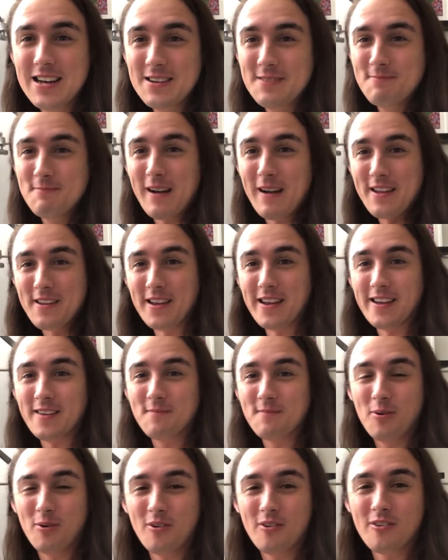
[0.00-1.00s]
My
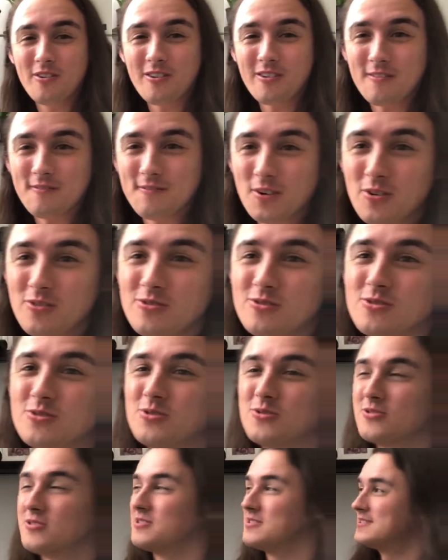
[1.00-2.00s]
poor vocal
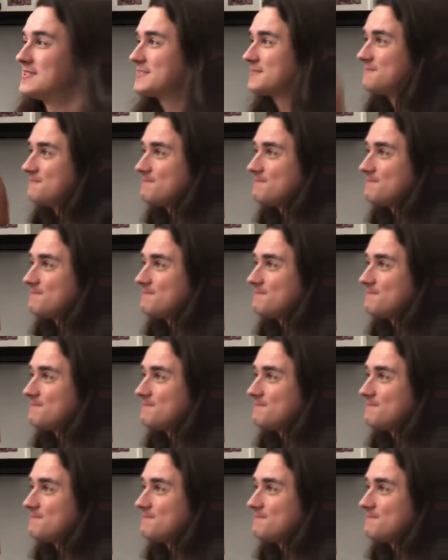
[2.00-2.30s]
cords.